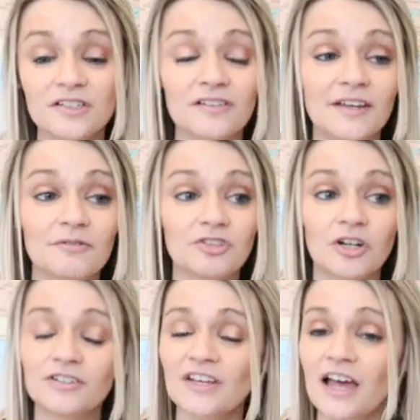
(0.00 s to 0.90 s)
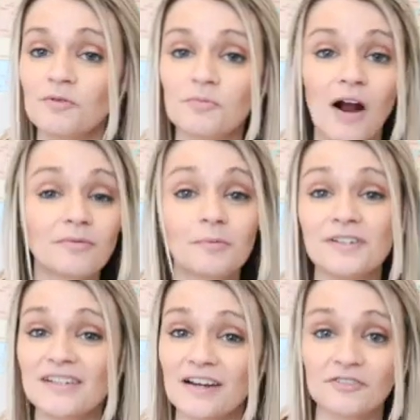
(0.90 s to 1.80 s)
to language arts, I would
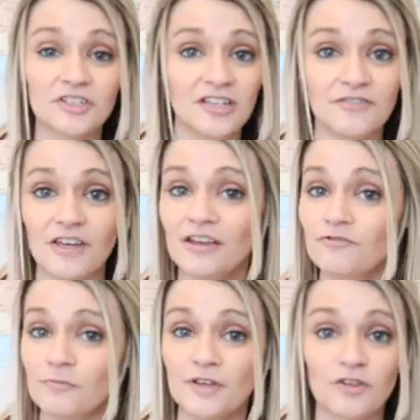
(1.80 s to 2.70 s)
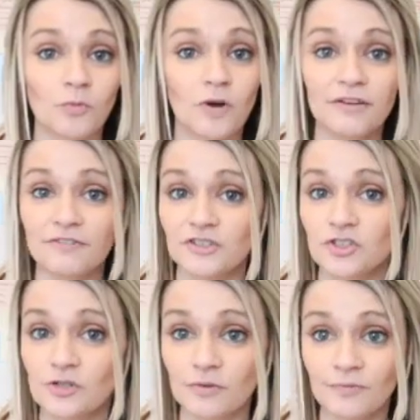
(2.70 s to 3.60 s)
probably never deviate from either one of these
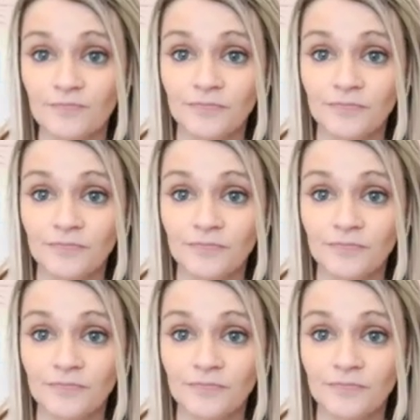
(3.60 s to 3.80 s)
two.